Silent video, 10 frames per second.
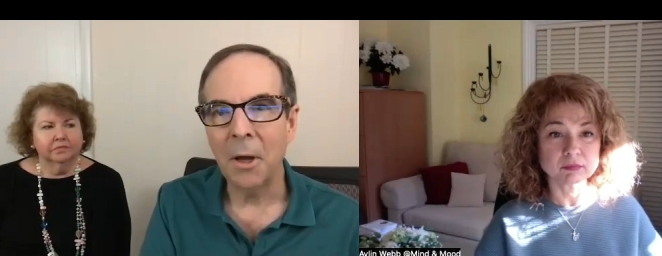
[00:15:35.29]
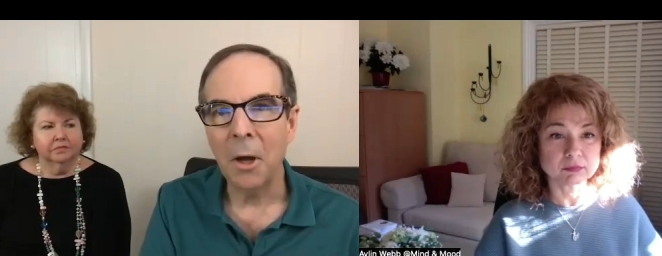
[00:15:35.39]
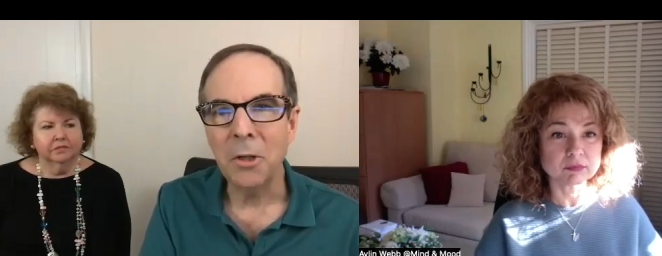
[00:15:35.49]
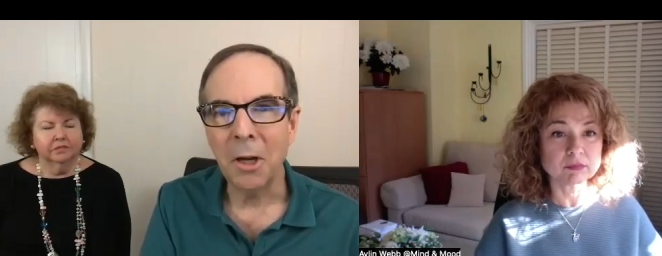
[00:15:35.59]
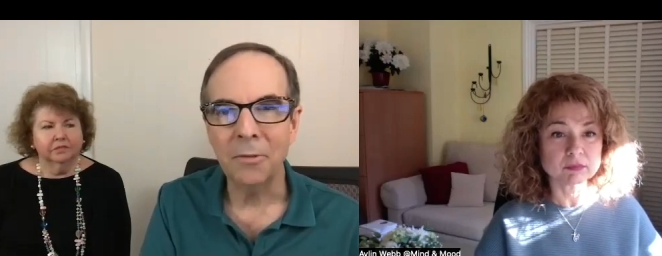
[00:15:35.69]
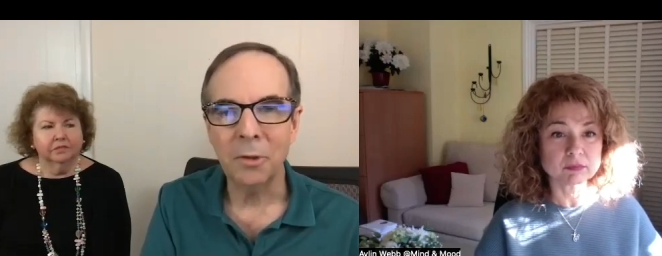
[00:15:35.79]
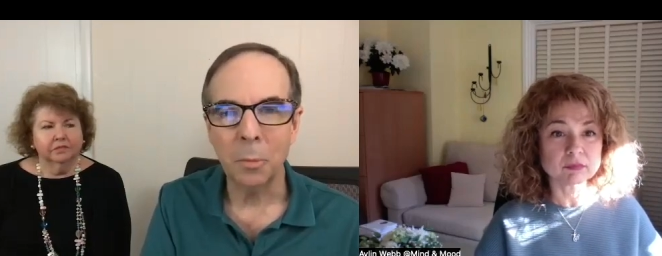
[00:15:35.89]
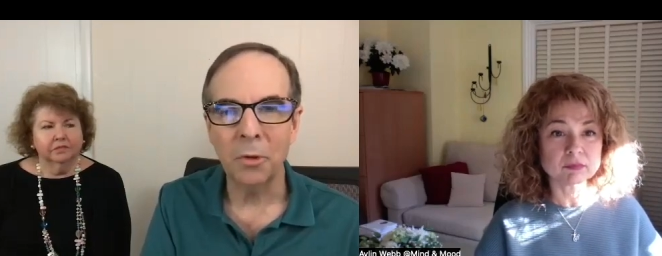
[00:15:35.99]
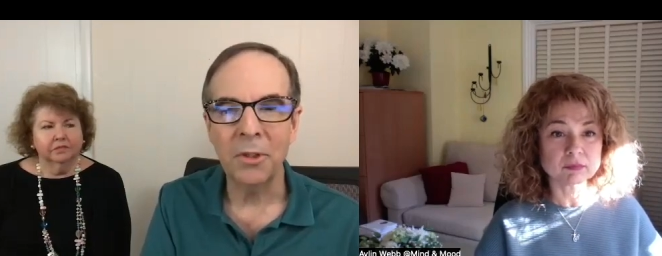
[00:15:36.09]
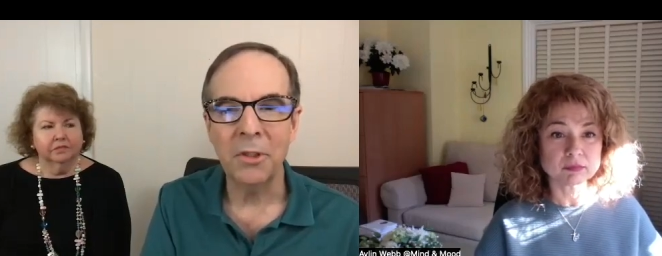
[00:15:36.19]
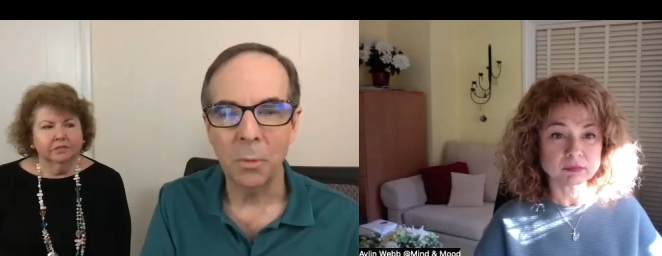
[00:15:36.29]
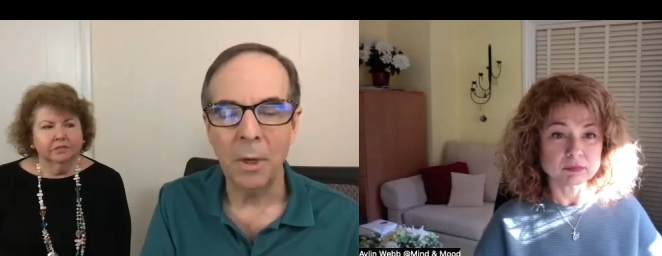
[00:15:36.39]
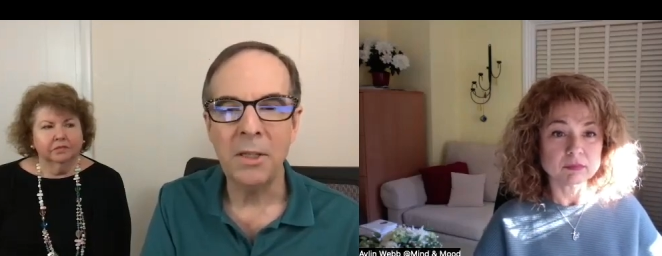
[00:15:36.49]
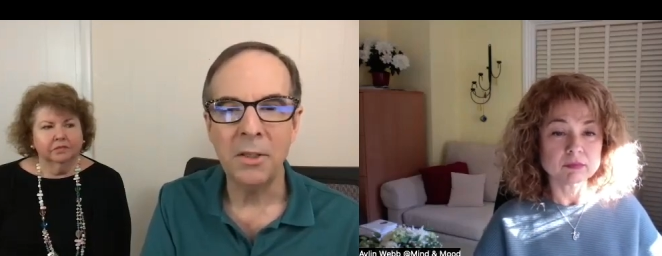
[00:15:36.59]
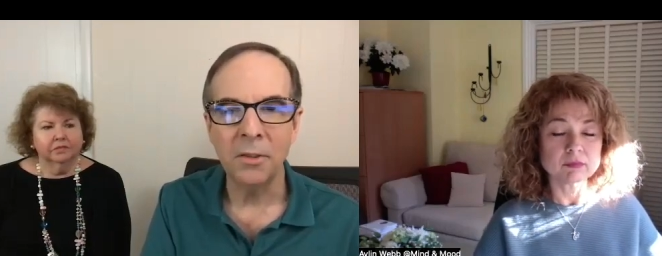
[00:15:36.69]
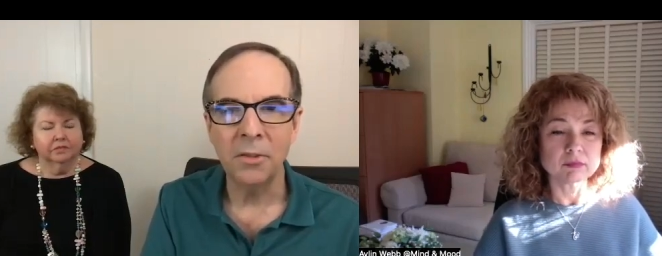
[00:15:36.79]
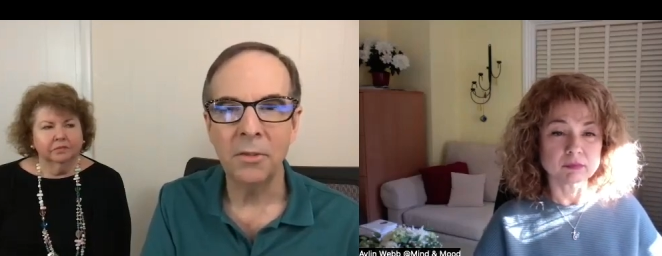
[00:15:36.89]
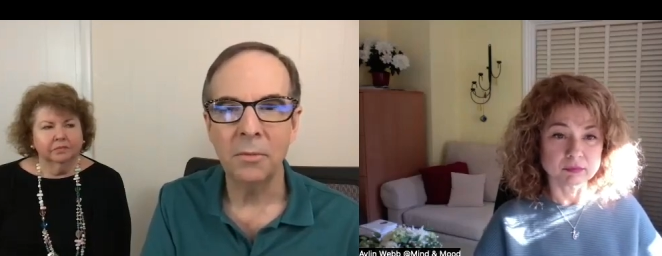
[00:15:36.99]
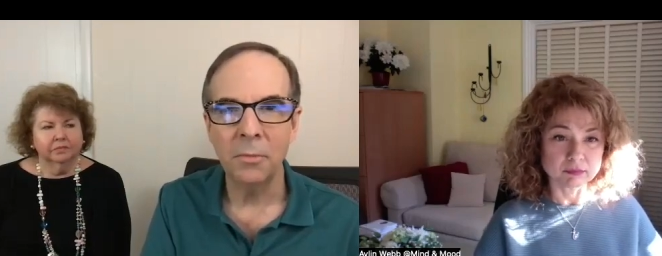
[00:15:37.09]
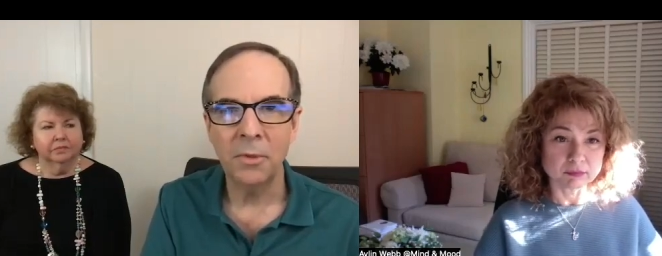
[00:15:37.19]
Speaker 1: uncomfortable
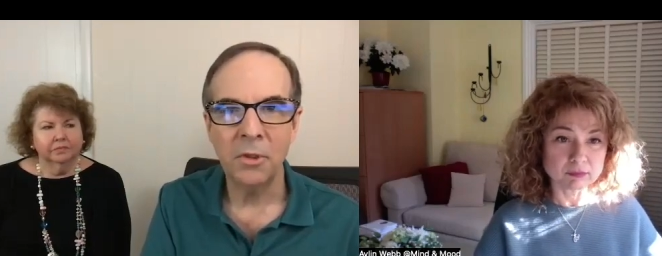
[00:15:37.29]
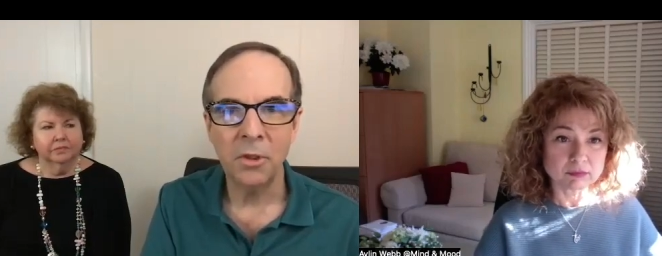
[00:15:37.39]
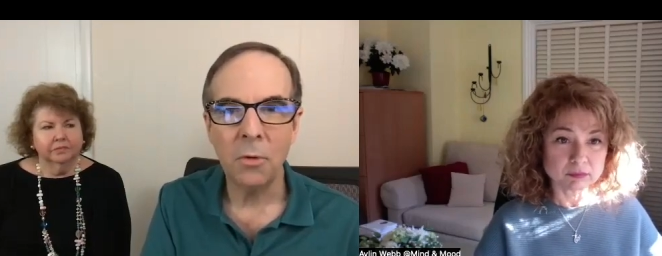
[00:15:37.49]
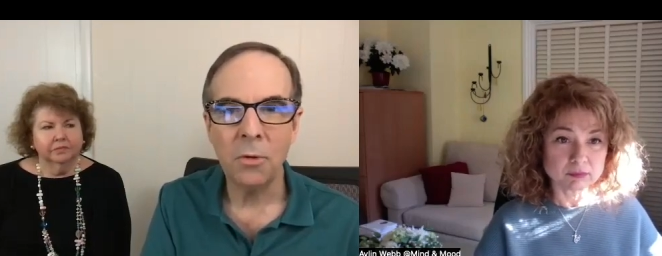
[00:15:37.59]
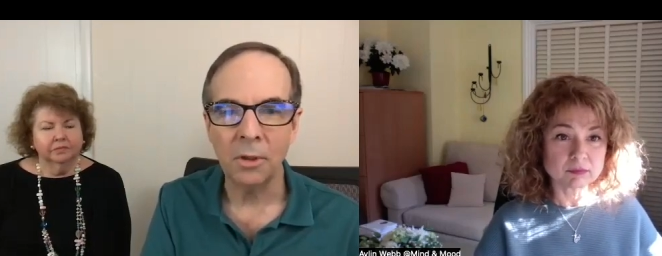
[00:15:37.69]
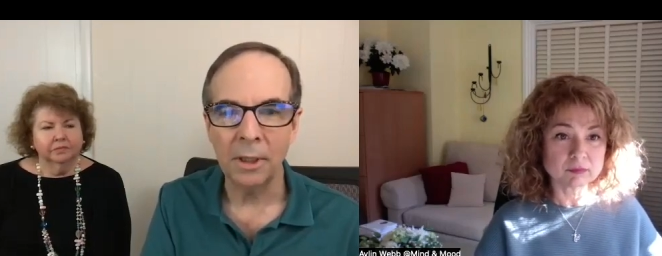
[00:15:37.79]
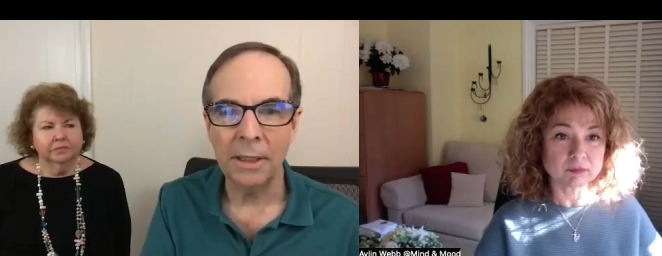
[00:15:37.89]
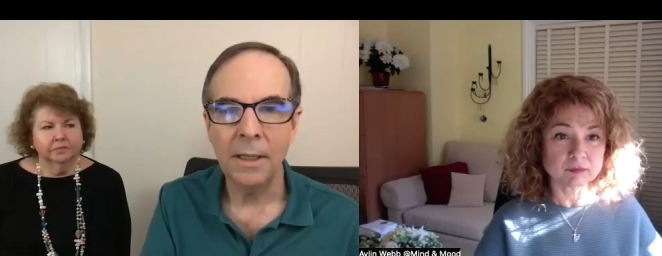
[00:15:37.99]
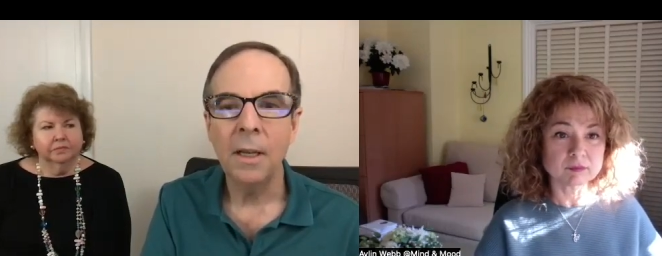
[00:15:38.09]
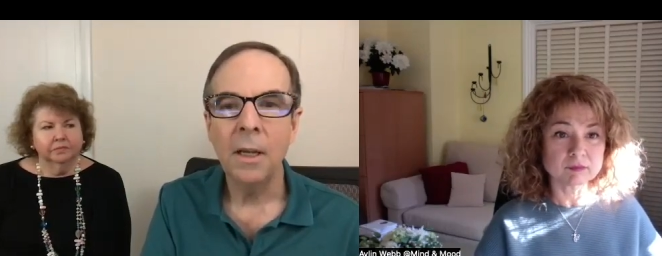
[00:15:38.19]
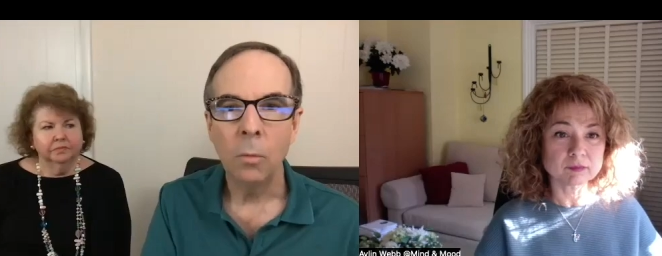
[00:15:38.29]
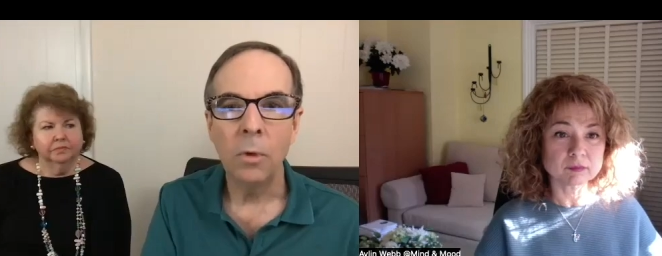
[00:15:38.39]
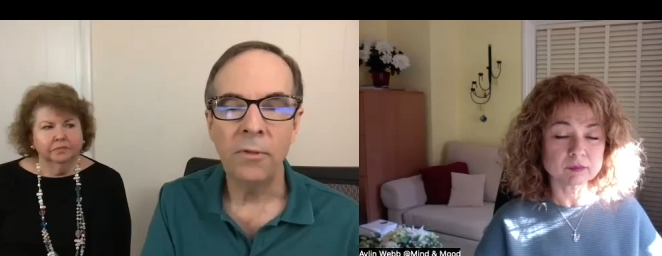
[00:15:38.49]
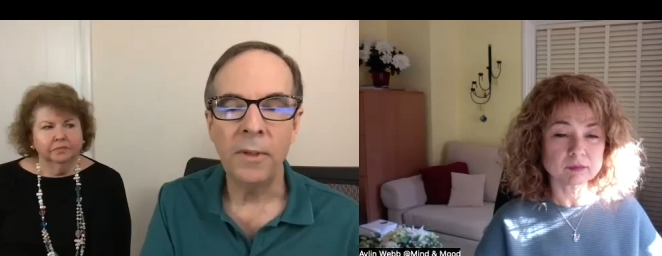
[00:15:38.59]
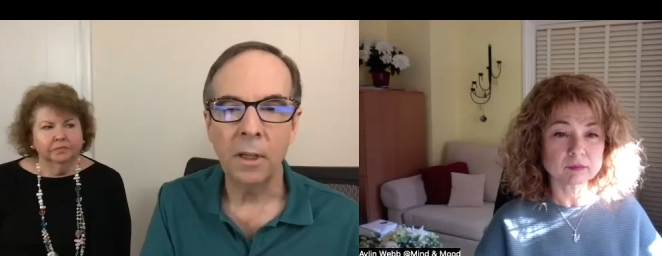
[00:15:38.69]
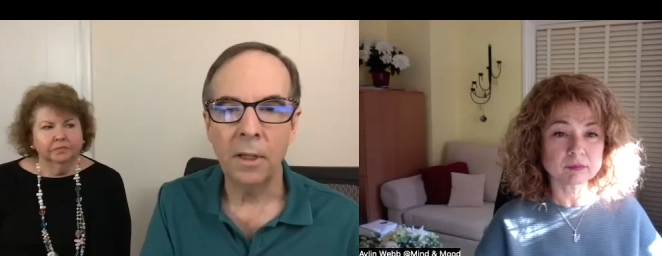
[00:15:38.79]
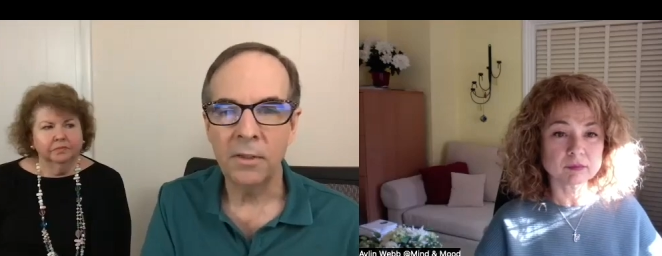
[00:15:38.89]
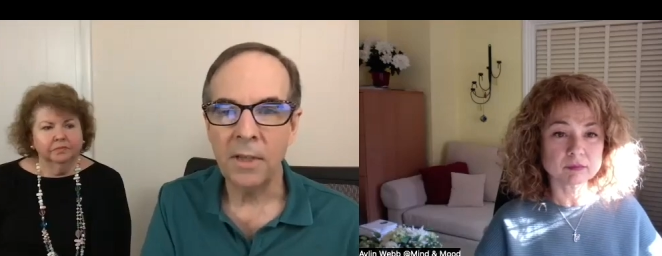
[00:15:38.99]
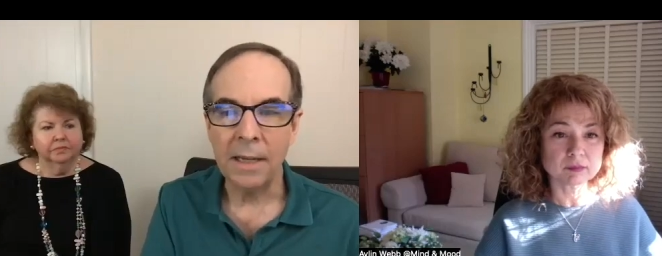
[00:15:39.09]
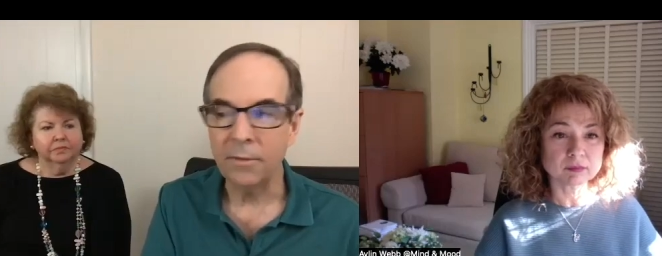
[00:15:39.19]
situations socially would feel
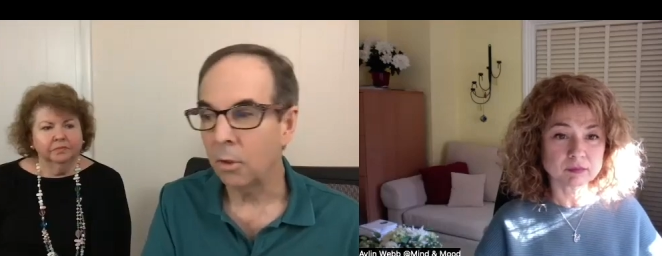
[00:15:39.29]
unsafe.